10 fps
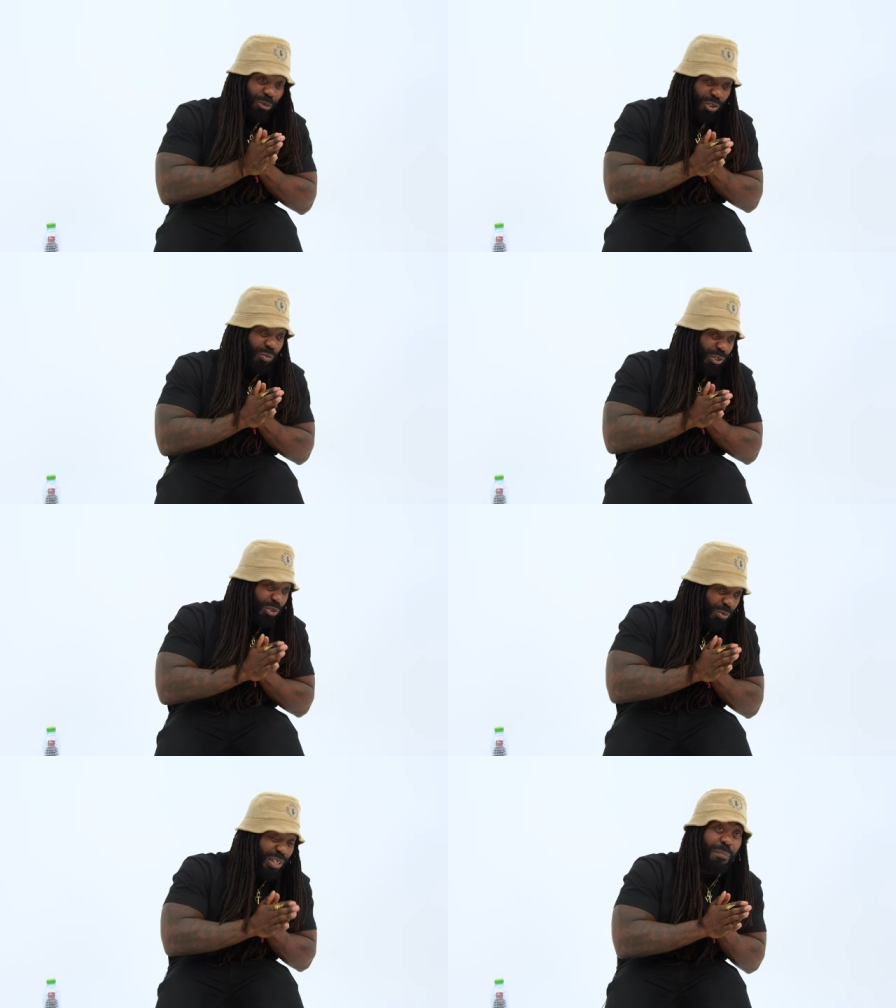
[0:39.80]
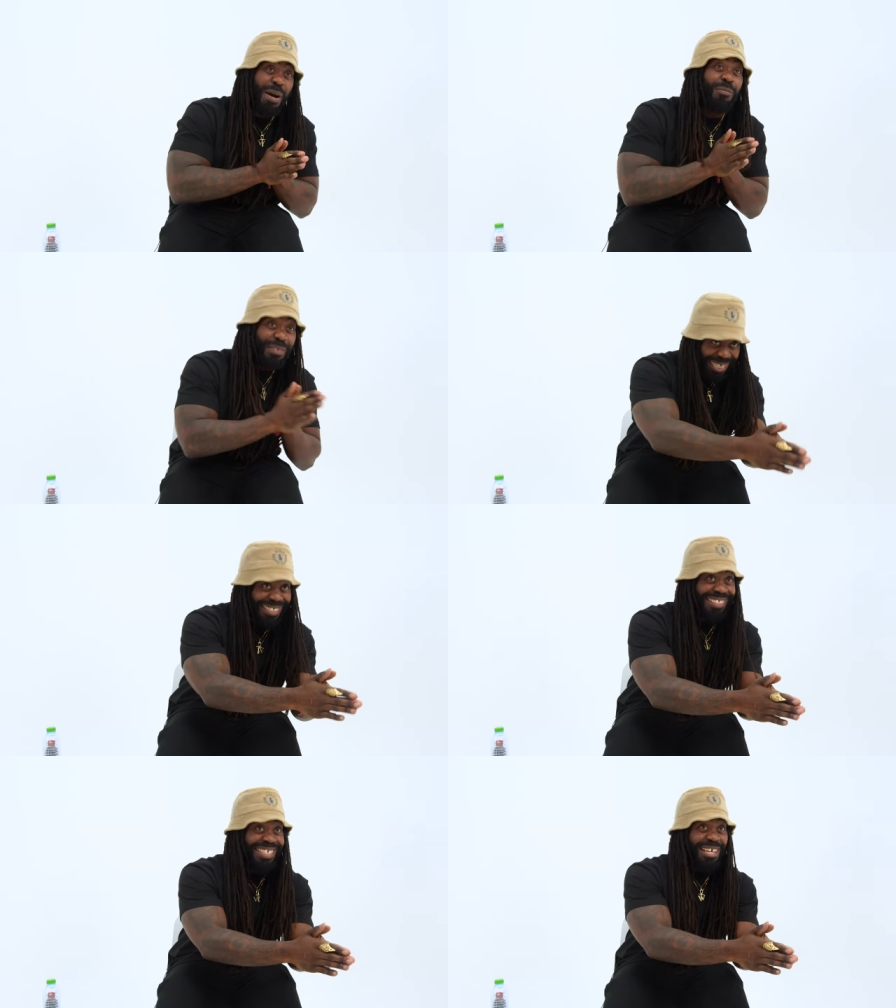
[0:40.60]
you when you're talking about
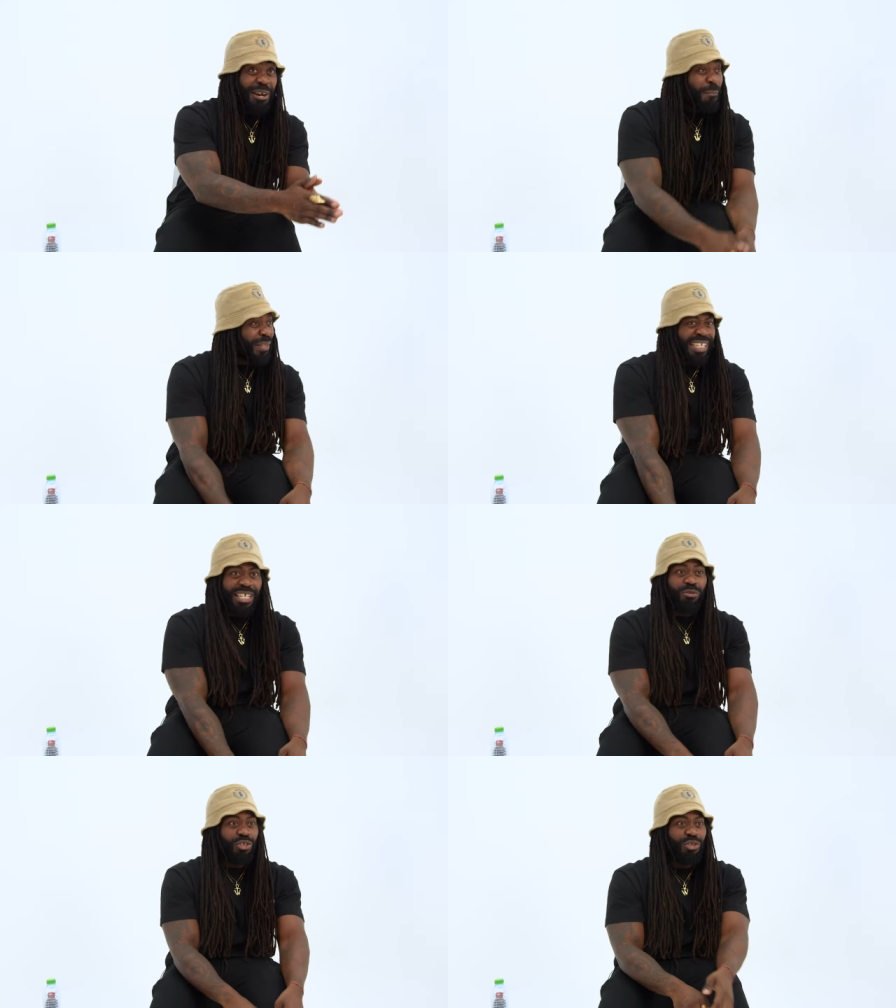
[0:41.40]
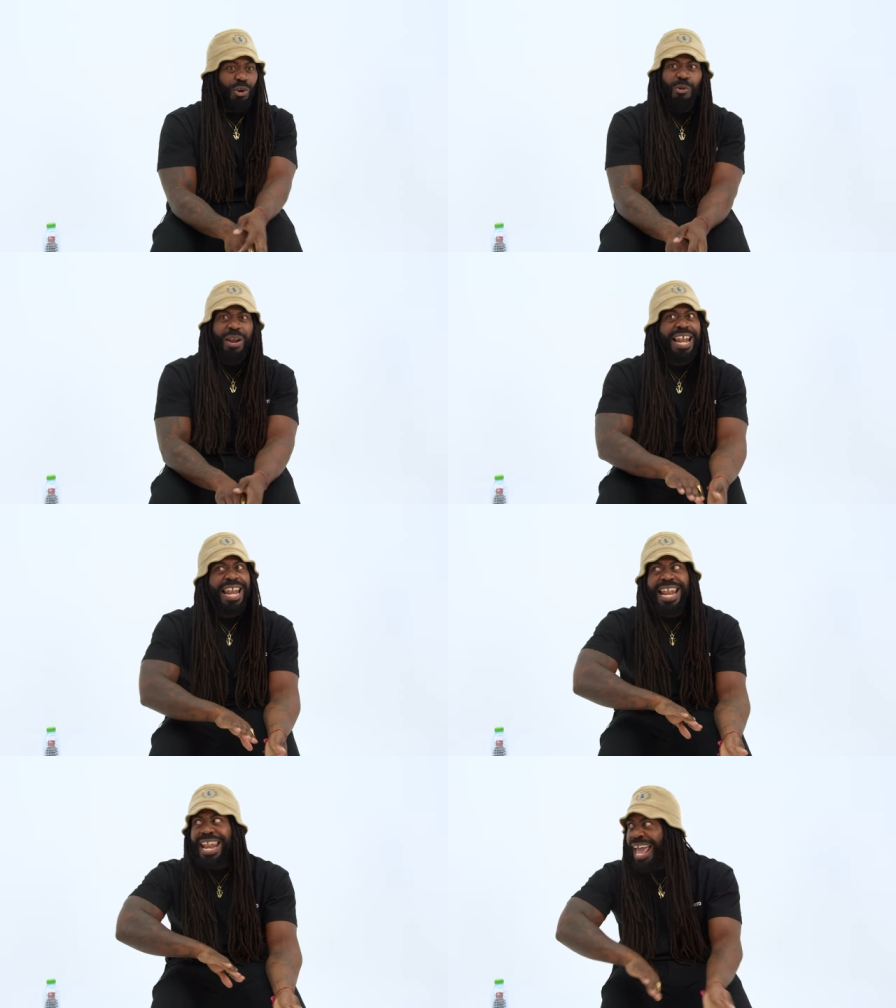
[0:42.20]
this, but then he will just go
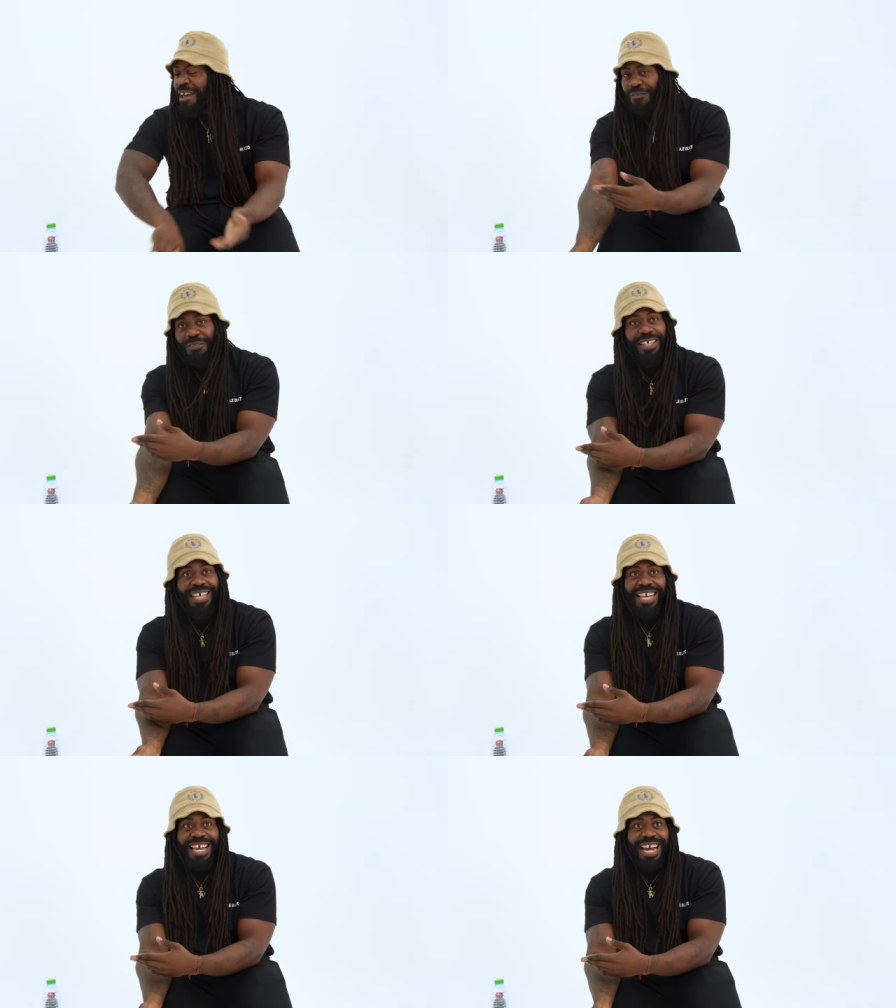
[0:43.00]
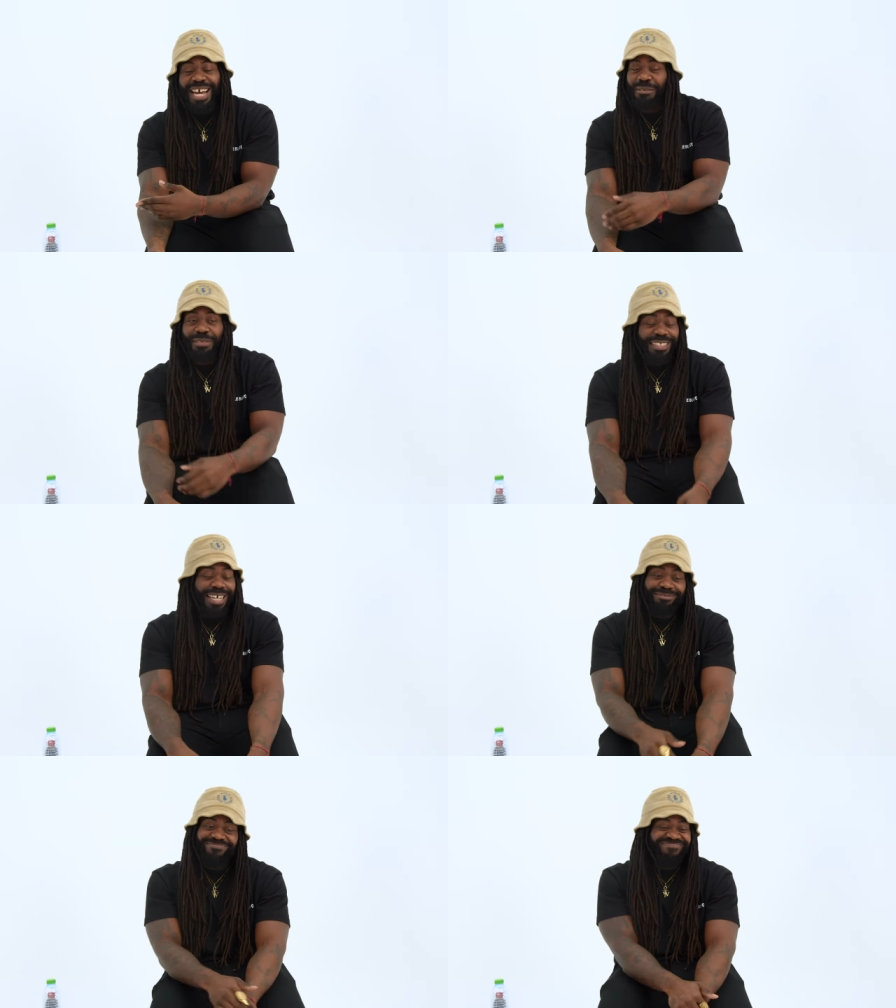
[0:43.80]
left. Yeah. And I'm just like,